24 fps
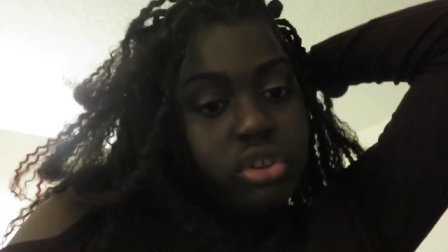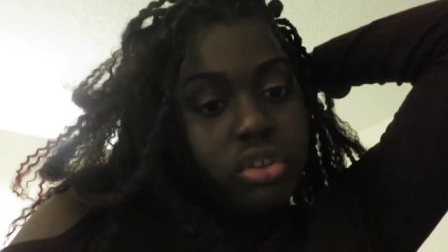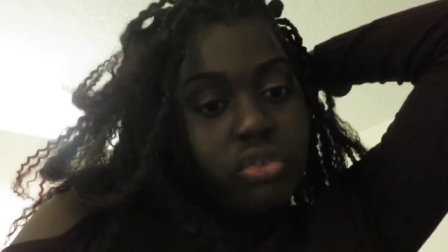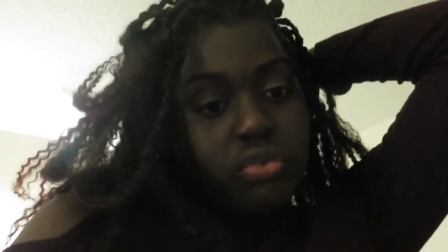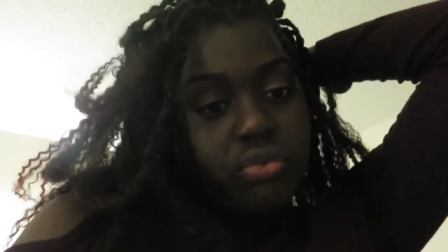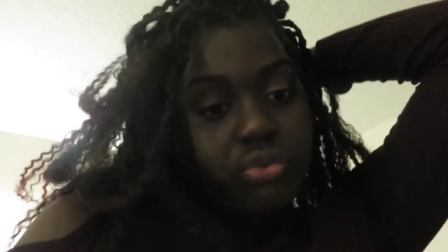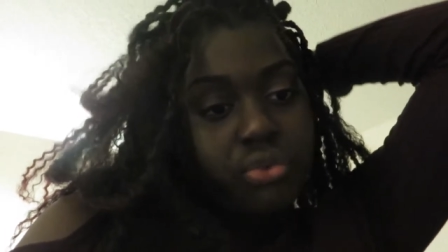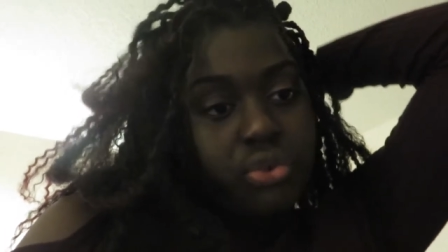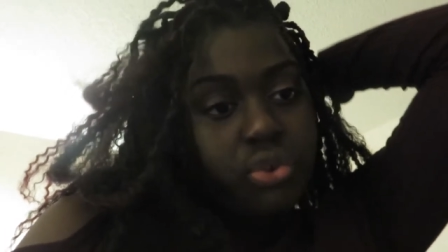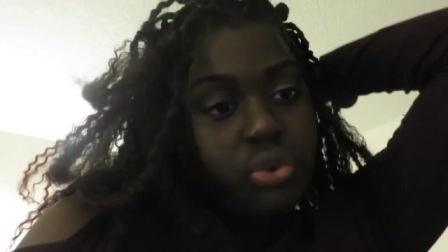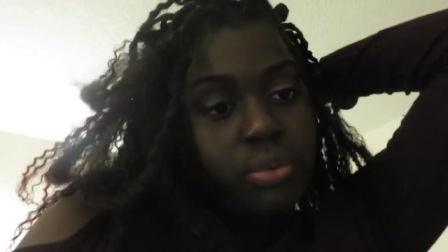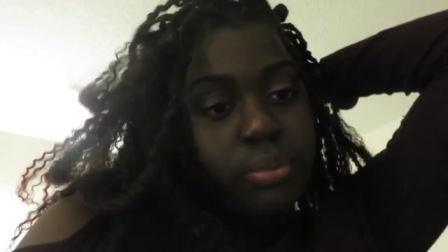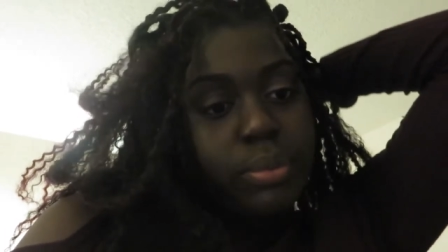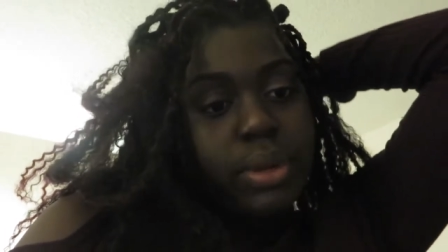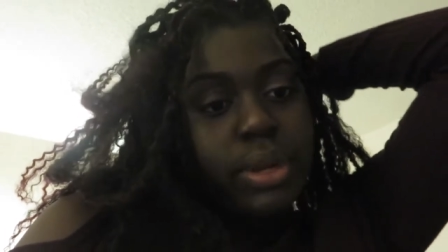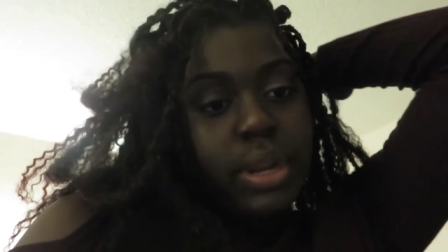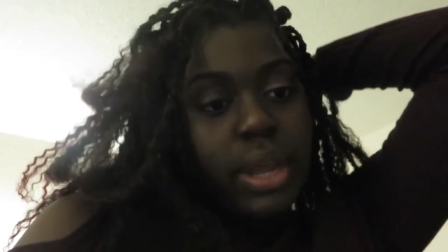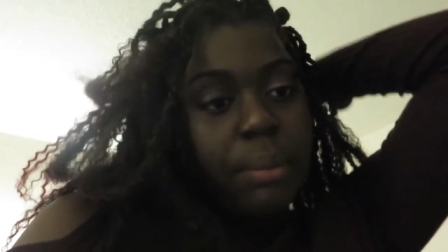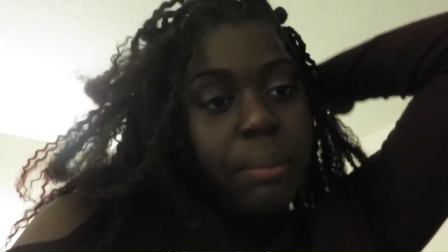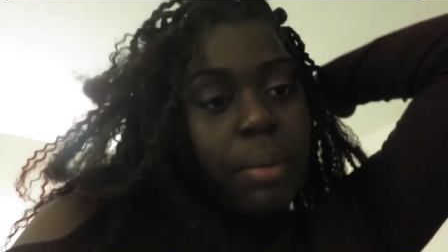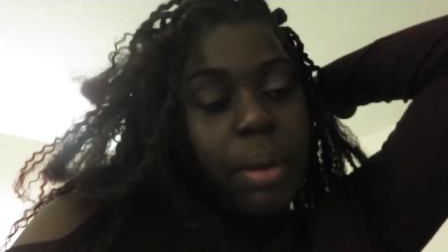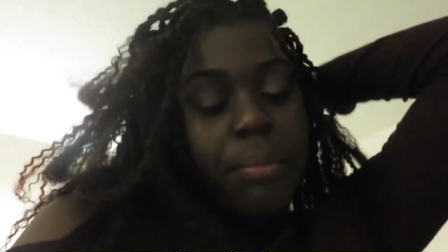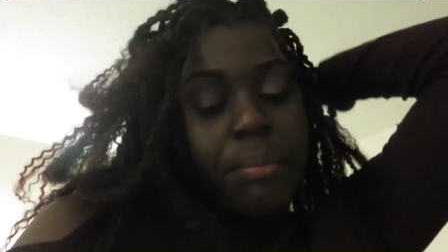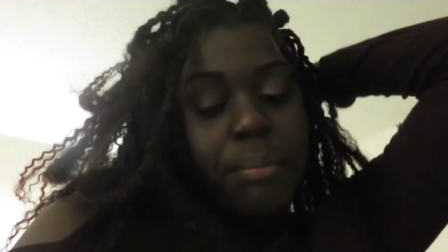to this room
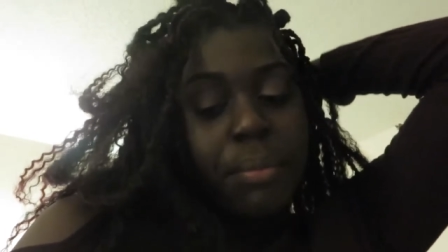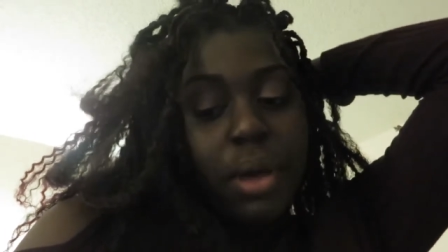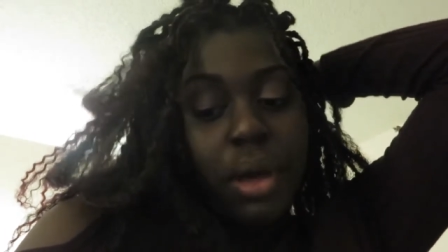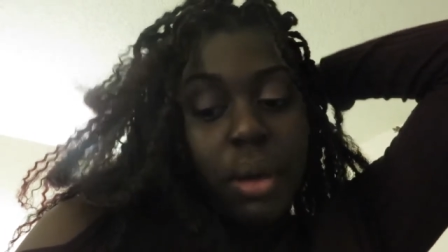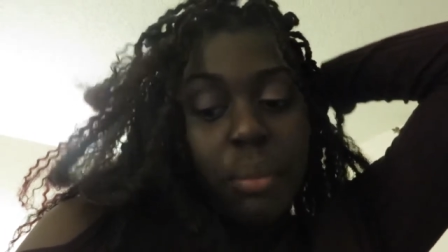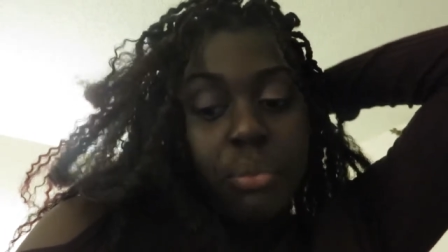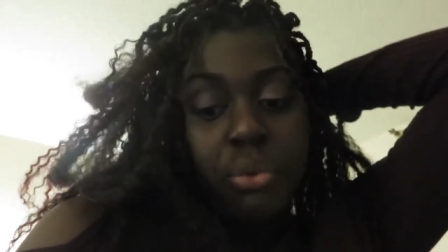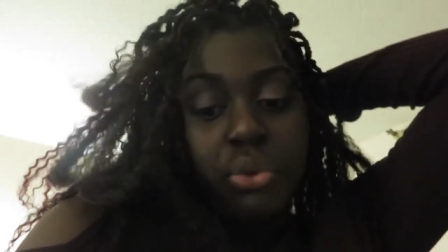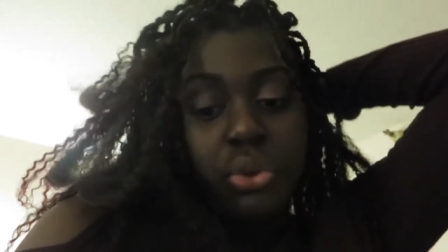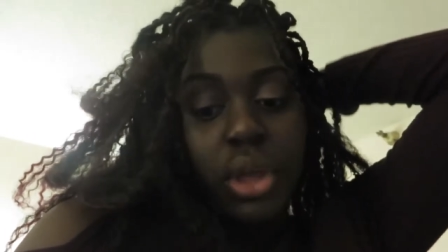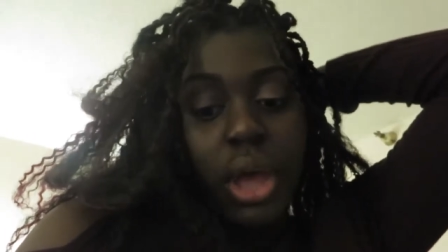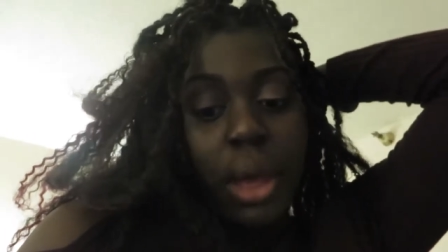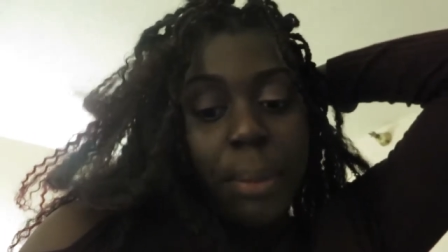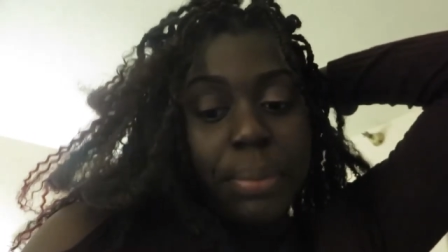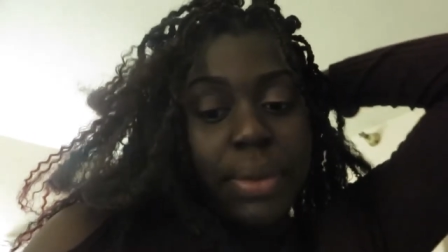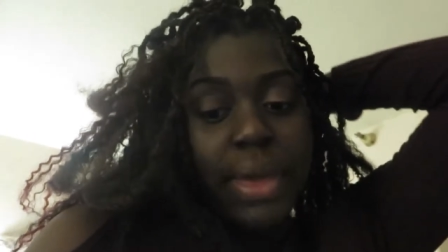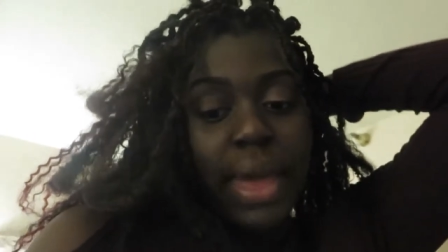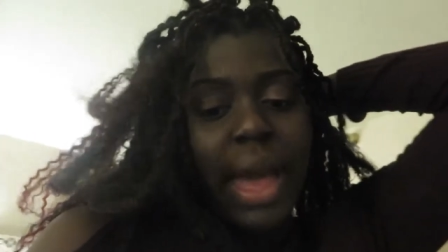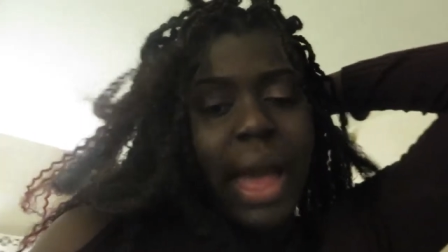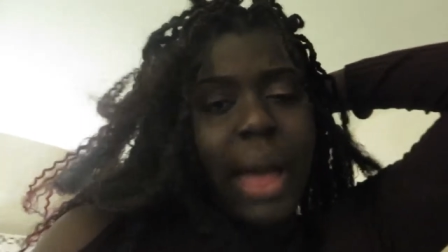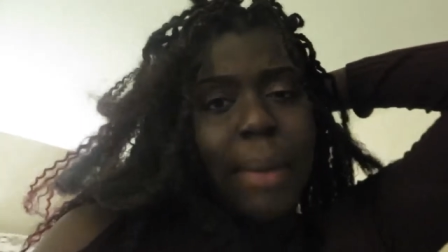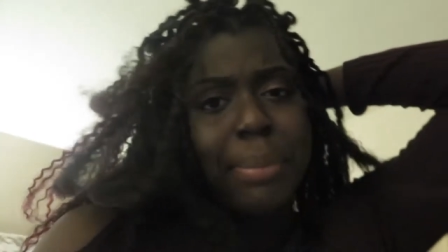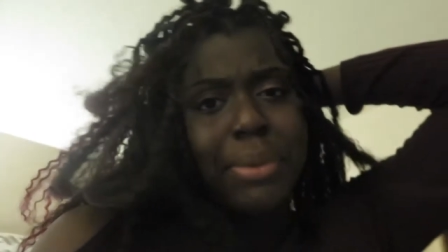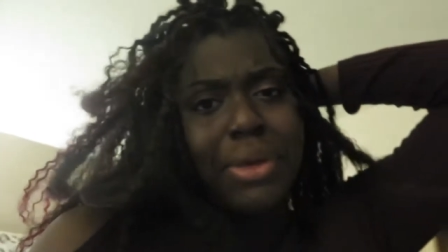and my mom will not
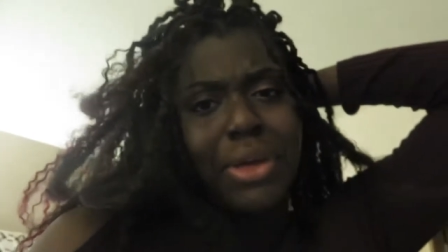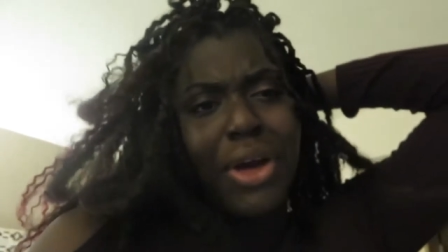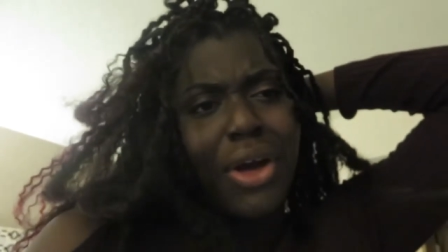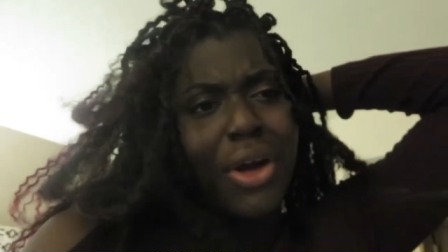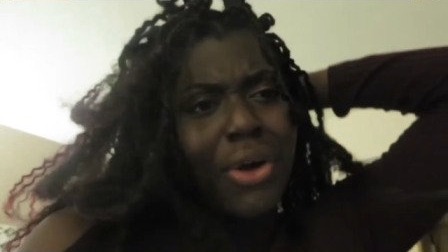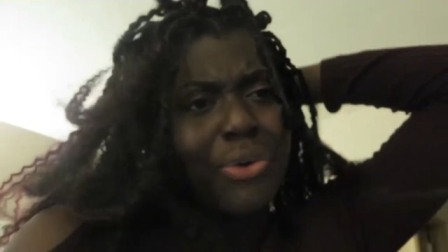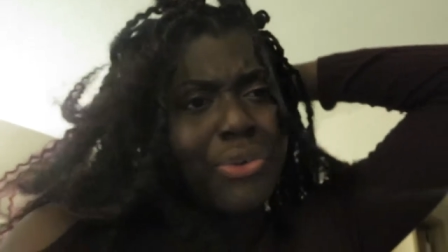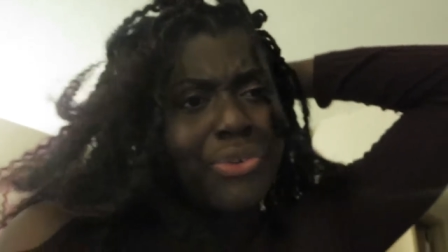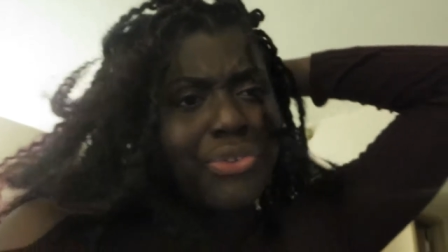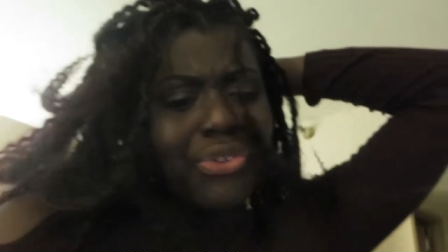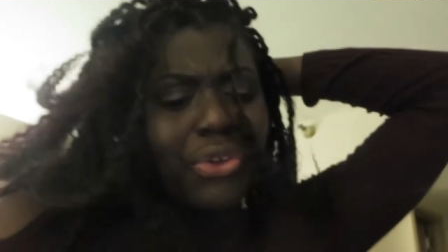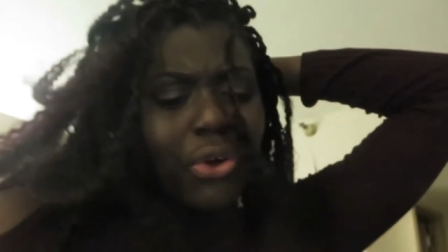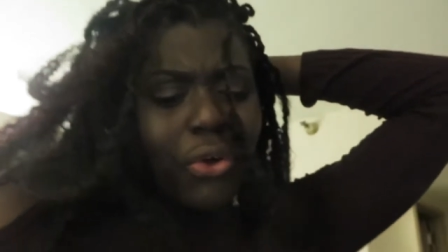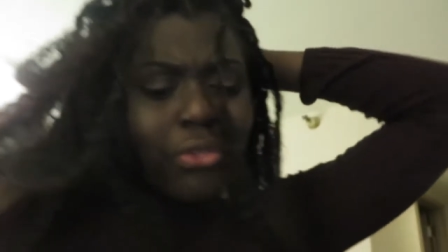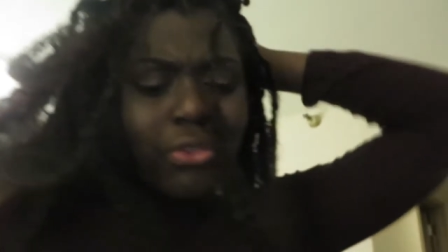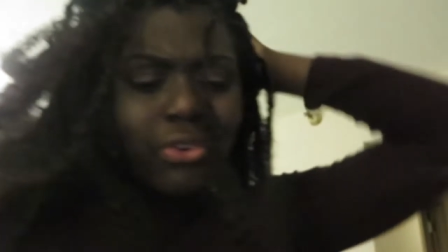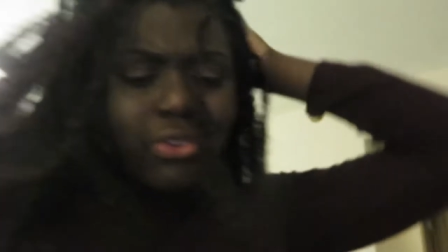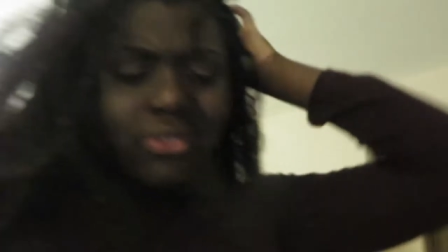be happy. Also,